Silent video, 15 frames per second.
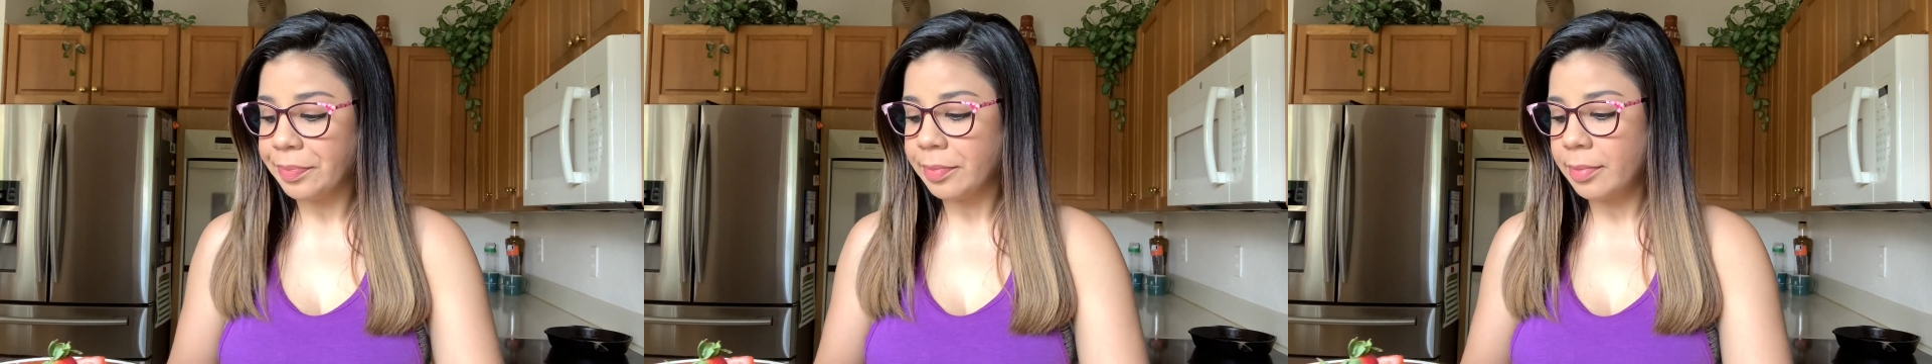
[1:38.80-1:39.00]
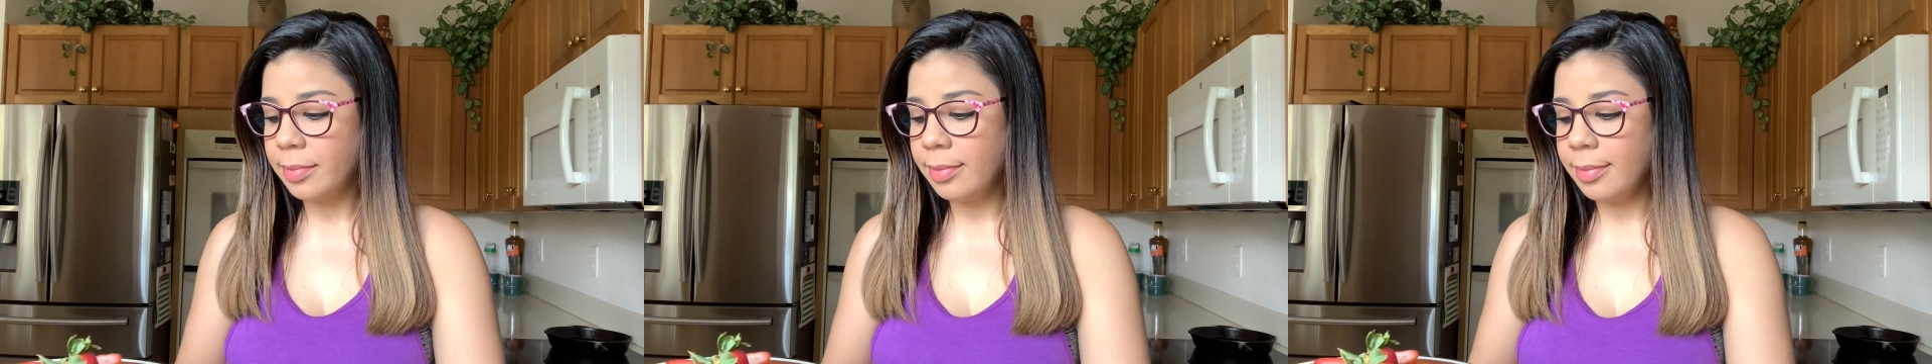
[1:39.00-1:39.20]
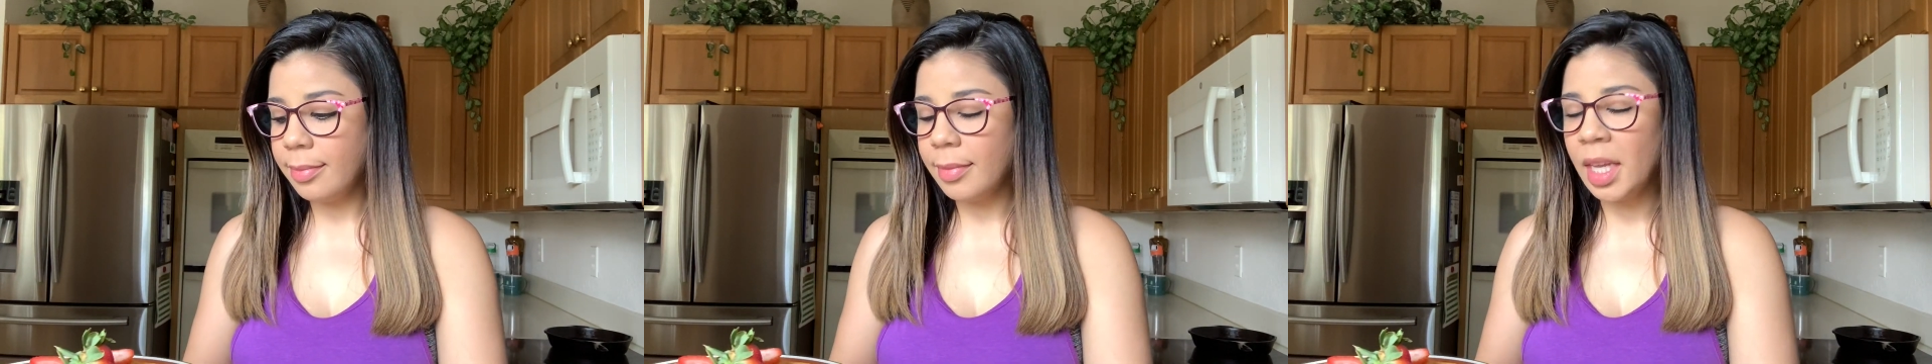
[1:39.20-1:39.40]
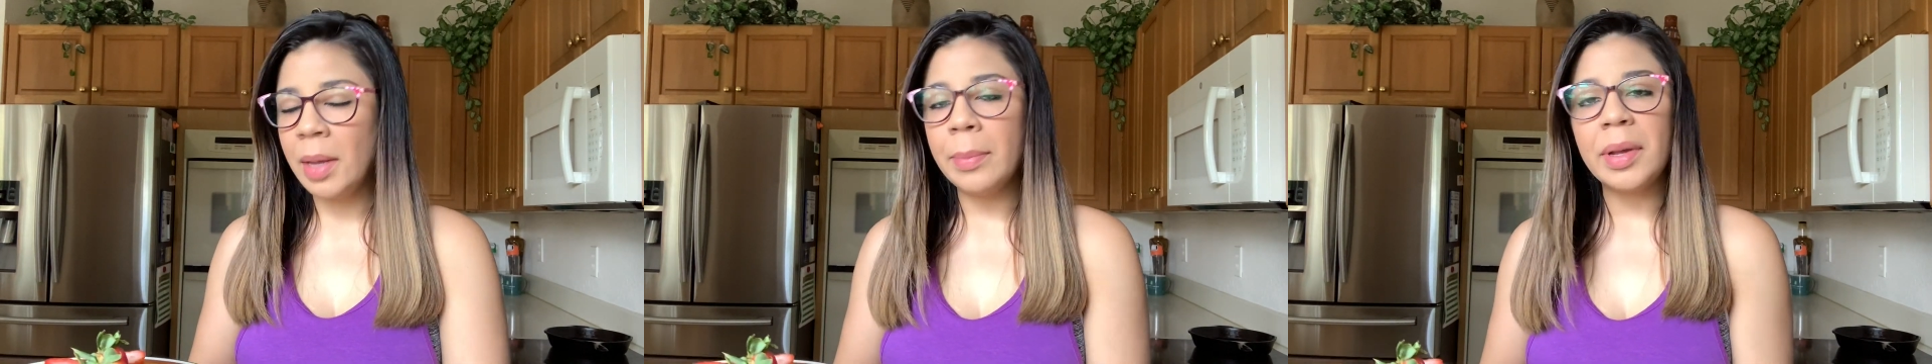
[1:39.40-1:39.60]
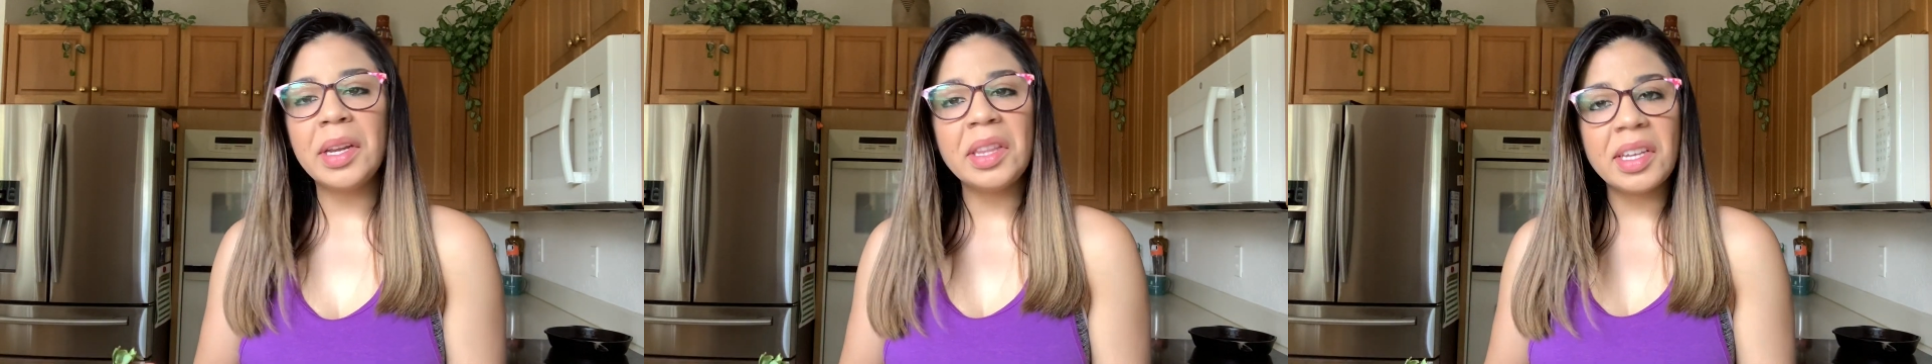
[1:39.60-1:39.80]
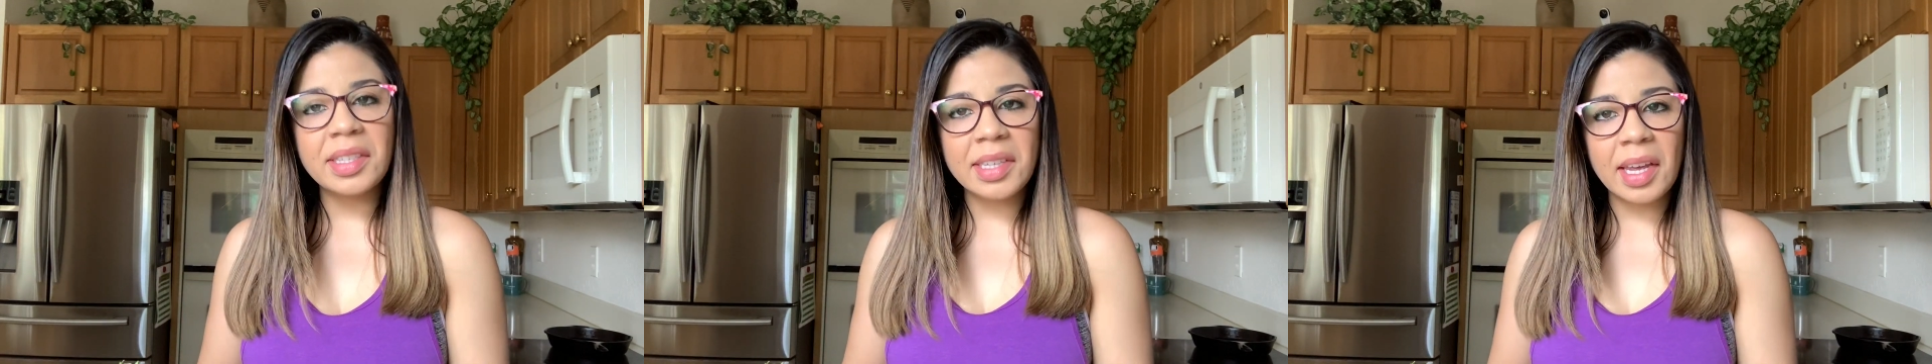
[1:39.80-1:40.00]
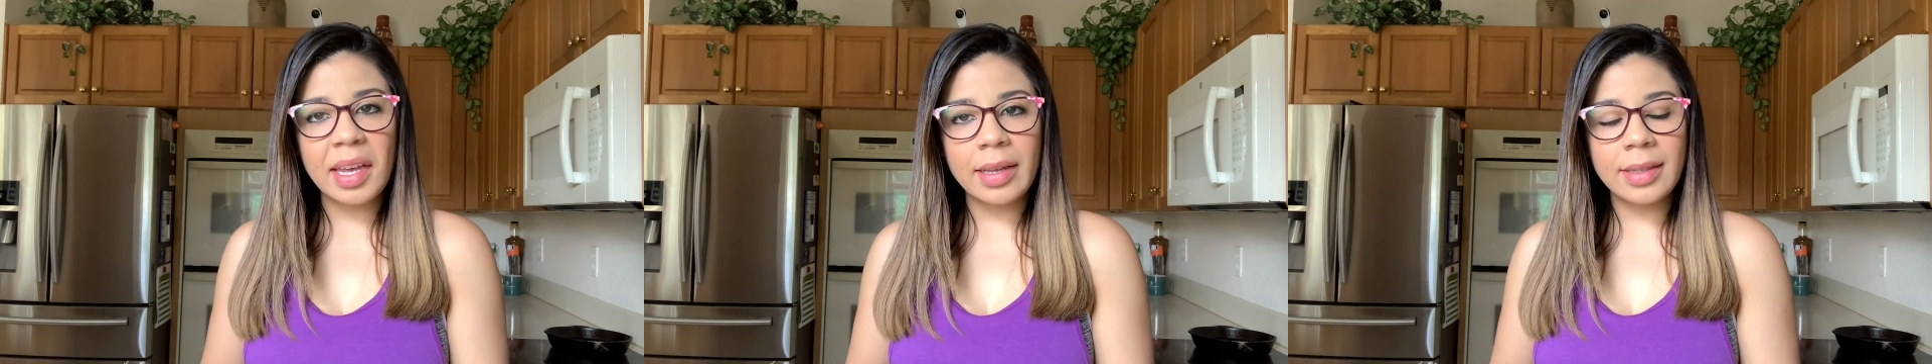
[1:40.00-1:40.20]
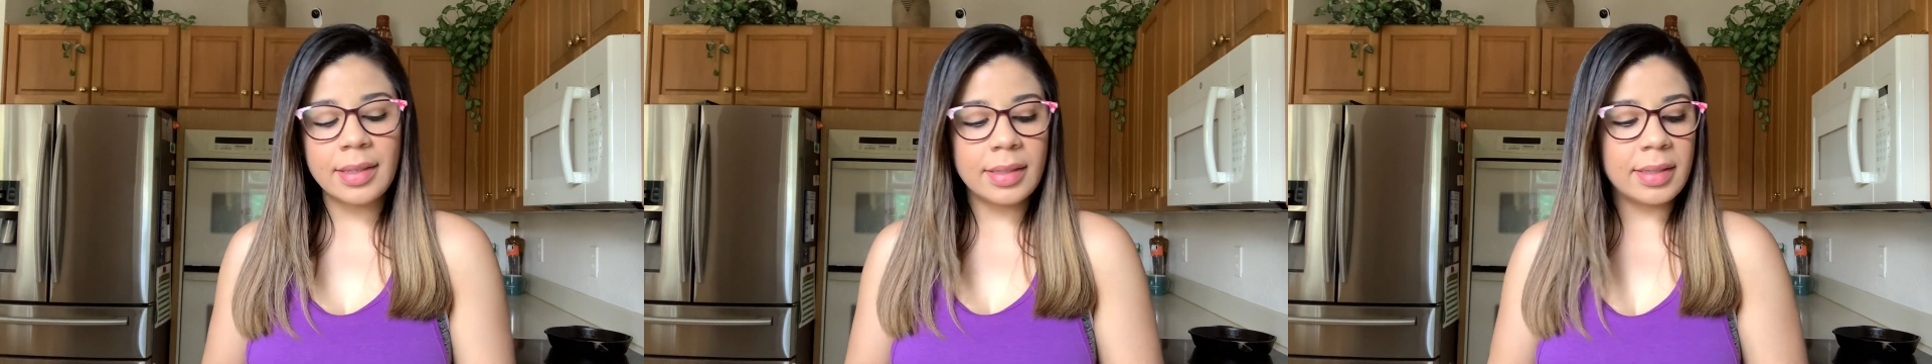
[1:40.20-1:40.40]
But in this
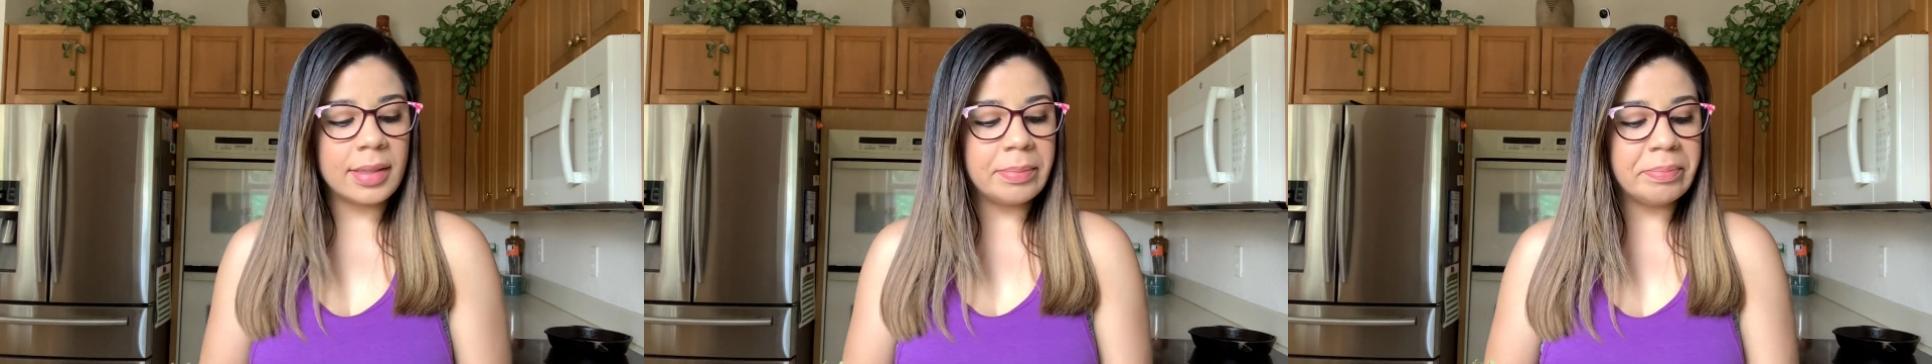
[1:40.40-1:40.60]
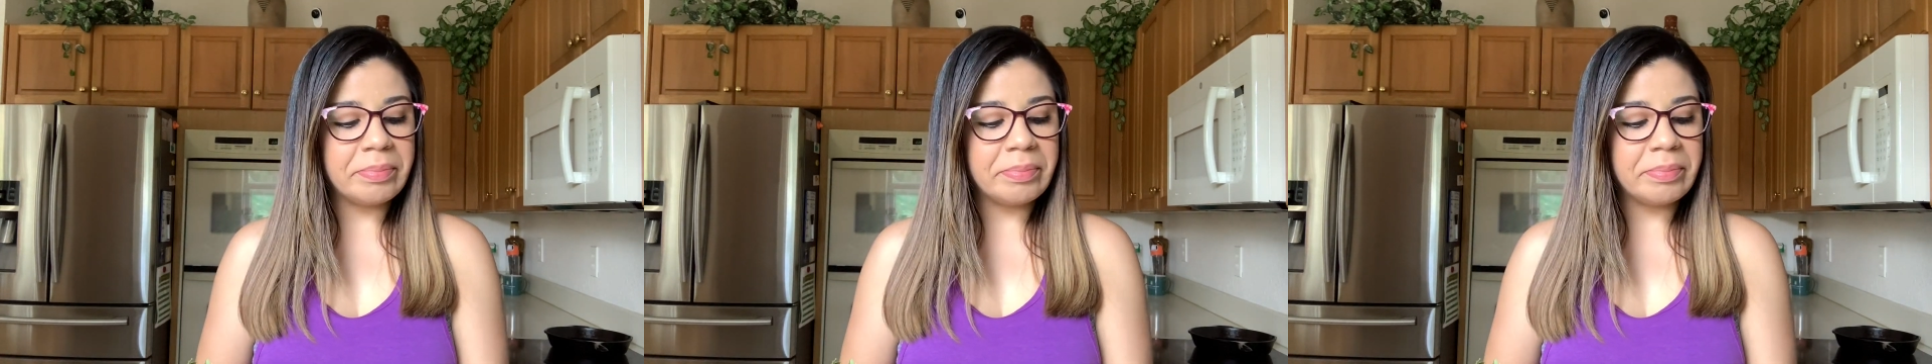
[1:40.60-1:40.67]
case,